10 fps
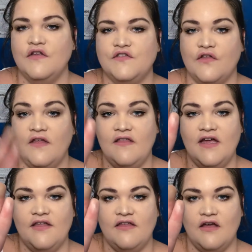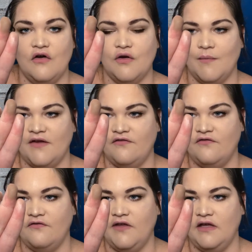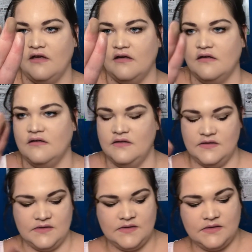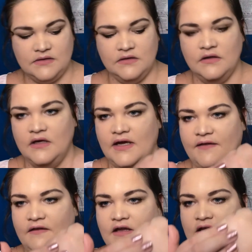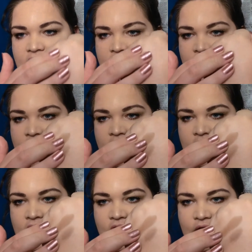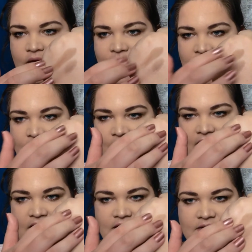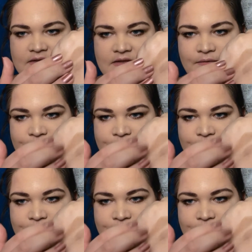So there they are there on my fingers, and then on the back of my hand.